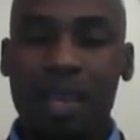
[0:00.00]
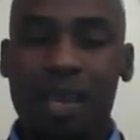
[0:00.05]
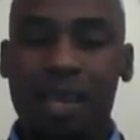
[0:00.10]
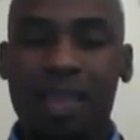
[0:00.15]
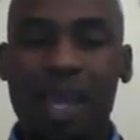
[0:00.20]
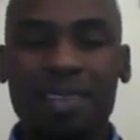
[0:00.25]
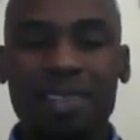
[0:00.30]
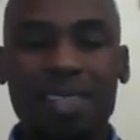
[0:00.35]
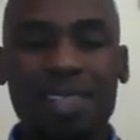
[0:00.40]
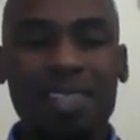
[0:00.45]

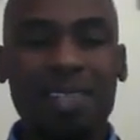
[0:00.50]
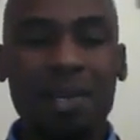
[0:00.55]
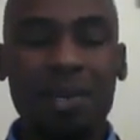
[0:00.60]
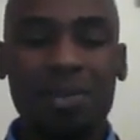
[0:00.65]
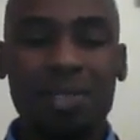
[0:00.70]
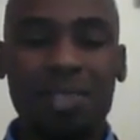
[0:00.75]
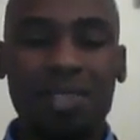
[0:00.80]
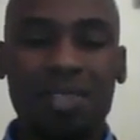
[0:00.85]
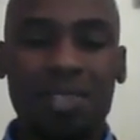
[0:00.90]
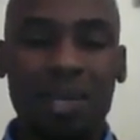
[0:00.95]
and that just
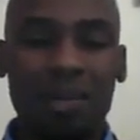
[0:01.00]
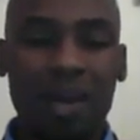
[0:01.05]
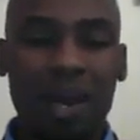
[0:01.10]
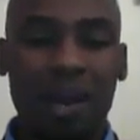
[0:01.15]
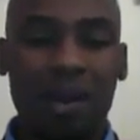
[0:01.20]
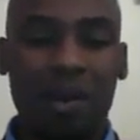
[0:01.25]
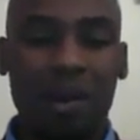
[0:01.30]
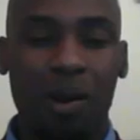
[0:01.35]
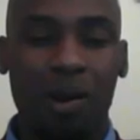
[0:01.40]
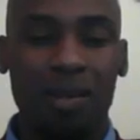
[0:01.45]
goes to show
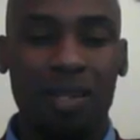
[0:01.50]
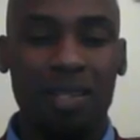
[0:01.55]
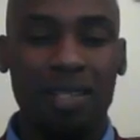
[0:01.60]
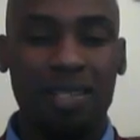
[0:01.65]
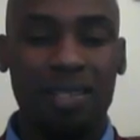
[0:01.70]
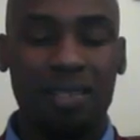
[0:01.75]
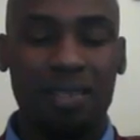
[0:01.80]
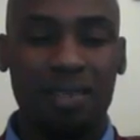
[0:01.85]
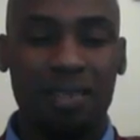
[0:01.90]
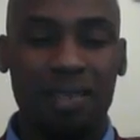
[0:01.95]
how
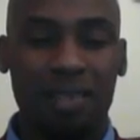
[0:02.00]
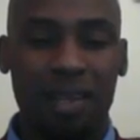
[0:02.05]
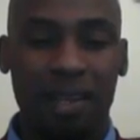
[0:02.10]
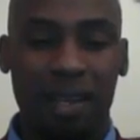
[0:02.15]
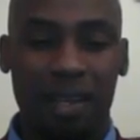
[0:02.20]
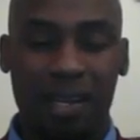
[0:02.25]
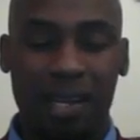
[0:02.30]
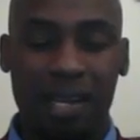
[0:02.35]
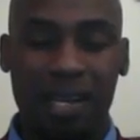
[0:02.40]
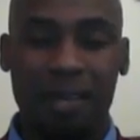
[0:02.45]
heartless
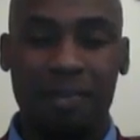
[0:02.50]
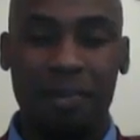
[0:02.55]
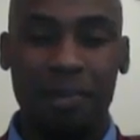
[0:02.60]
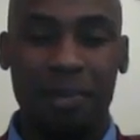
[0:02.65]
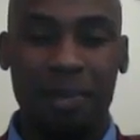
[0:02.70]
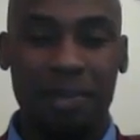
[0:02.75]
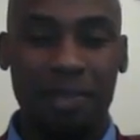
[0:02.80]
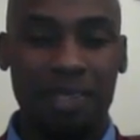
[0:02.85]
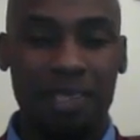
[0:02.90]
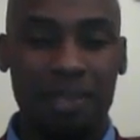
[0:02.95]
and
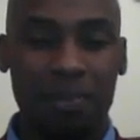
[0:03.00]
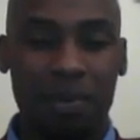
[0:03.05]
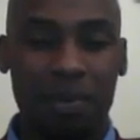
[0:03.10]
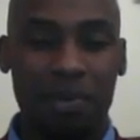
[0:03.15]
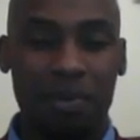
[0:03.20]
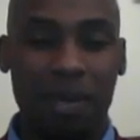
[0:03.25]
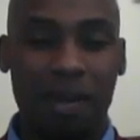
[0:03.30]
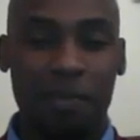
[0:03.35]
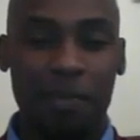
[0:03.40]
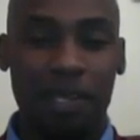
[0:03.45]
evil that this
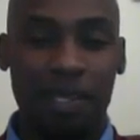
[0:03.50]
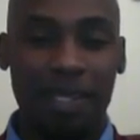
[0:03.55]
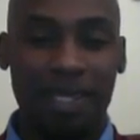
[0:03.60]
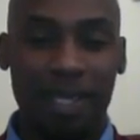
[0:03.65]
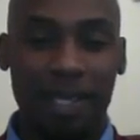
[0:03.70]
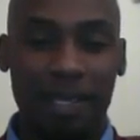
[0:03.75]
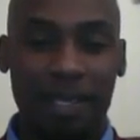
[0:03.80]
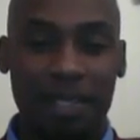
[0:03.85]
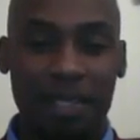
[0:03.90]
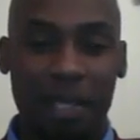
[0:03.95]
program
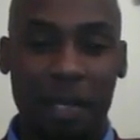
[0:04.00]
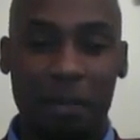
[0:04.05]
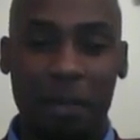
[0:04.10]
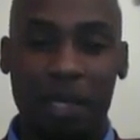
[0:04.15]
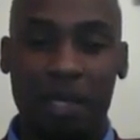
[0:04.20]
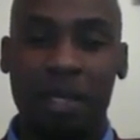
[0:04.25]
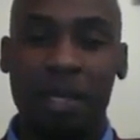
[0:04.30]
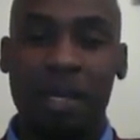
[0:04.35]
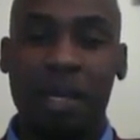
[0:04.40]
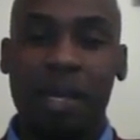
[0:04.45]
really is. I
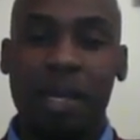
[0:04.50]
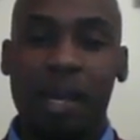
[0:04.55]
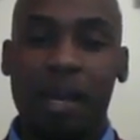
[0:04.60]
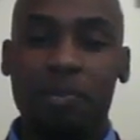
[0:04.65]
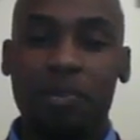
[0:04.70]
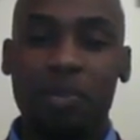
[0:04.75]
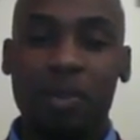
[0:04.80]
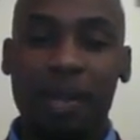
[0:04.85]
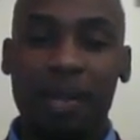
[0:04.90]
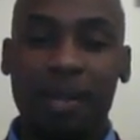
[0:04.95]
mean,
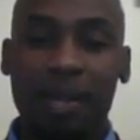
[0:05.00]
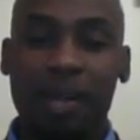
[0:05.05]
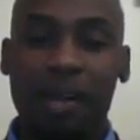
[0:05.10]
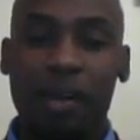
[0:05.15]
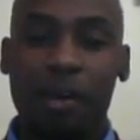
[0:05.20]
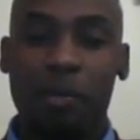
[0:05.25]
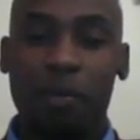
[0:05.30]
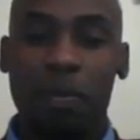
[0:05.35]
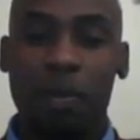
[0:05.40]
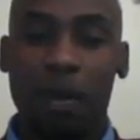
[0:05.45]
I'm trying to
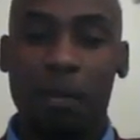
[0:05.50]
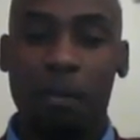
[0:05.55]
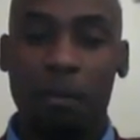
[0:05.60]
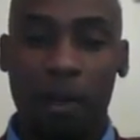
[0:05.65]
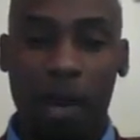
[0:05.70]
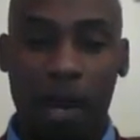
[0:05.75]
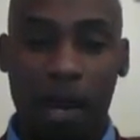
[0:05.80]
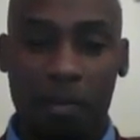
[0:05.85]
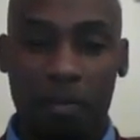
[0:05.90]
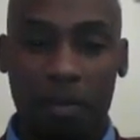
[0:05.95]
help a
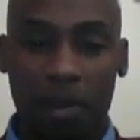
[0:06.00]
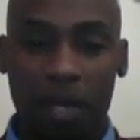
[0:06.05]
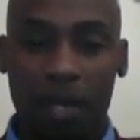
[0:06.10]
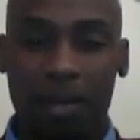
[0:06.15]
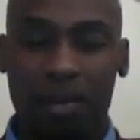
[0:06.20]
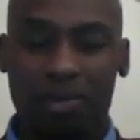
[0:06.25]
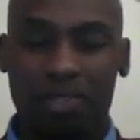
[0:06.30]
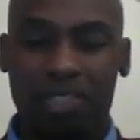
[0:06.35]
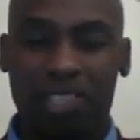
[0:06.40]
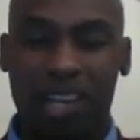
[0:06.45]
mom
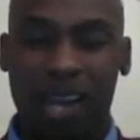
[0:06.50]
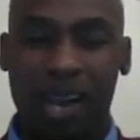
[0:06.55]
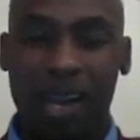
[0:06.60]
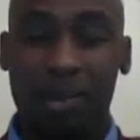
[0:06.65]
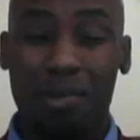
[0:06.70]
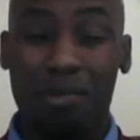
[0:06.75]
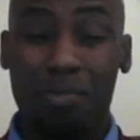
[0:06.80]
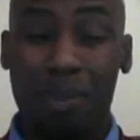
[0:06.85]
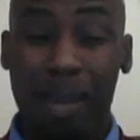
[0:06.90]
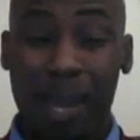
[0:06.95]
get her
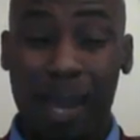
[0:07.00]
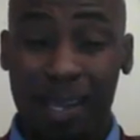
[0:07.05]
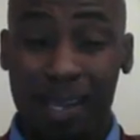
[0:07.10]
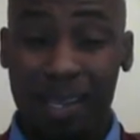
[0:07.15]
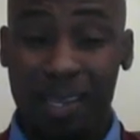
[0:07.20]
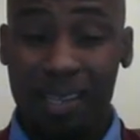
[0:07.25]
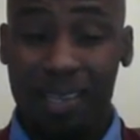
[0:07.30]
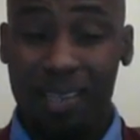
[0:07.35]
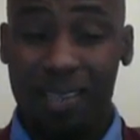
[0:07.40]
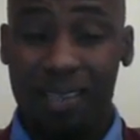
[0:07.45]
child
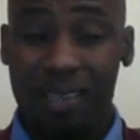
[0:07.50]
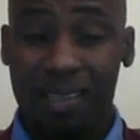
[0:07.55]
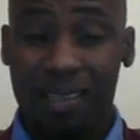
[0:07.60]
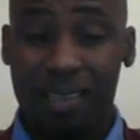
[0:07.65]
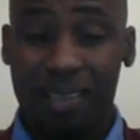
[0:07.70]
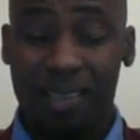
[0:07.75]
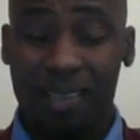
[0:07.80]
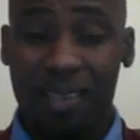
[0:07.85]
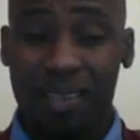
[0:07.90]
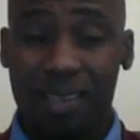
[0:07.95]
back,
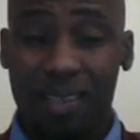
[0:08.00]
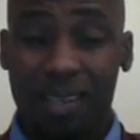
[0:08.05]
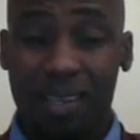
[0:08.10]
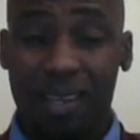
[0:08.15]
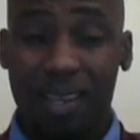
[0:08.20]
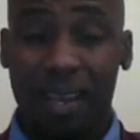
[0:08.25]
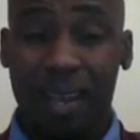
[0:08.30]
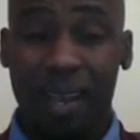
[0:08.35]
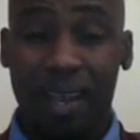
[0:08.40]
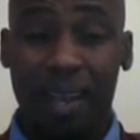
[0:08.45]

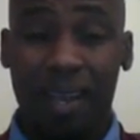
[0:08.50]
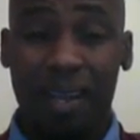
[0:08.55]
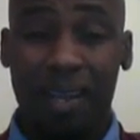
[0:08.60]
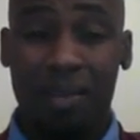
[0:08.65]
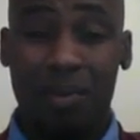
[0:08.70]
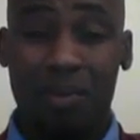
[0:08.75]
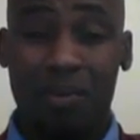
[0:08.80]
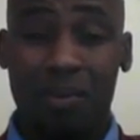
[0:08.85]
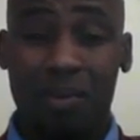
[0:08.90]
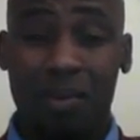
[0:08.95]

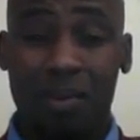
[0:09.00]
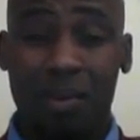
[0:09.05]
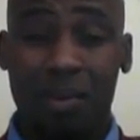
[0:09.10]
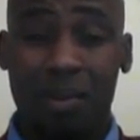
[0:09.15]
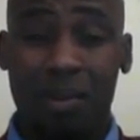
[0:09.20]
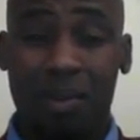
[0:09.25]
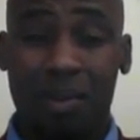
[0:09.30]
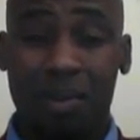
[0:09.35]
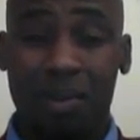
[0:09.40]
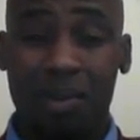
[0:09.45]
and
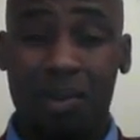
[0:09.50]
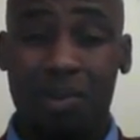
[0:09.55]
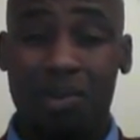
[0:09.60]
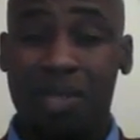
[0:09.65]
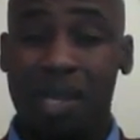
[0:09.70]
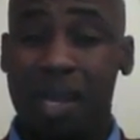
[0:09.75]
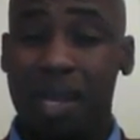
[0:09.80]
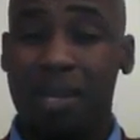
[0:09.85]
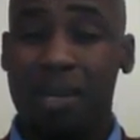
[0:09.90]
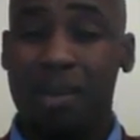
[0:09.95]
you're
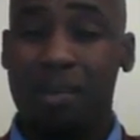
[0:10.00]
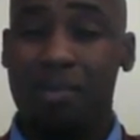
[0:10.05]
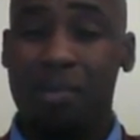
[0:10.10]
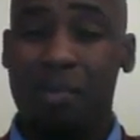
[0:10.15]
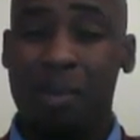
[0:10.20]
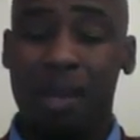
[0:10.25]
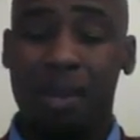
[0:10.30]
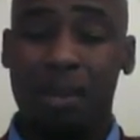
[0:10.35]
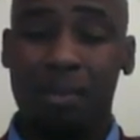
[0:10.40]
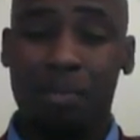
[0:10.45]
taking
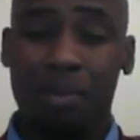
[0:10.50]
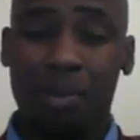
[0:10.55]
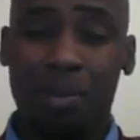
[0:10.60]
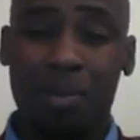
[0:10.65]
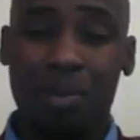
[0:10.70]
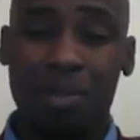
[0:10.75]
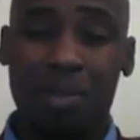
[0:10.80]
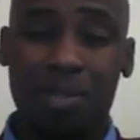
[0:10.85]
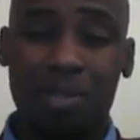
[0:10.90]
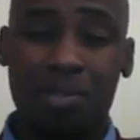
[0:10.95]
over my
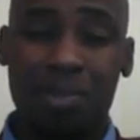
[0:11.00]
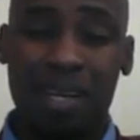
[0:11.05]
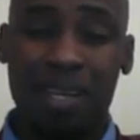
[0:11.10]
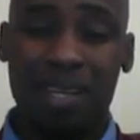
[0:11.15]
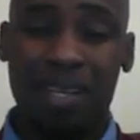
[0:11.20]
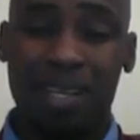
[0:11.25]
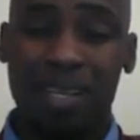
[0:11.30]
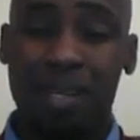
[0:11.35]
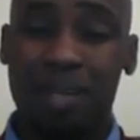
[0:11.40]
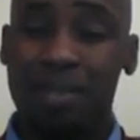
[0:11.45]
computer to
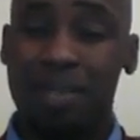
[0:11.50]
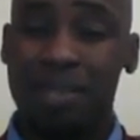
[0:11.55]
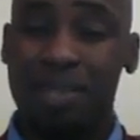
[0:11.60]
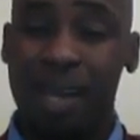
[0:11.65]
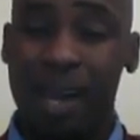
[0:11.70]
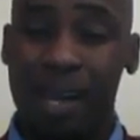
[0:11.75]
try to kill the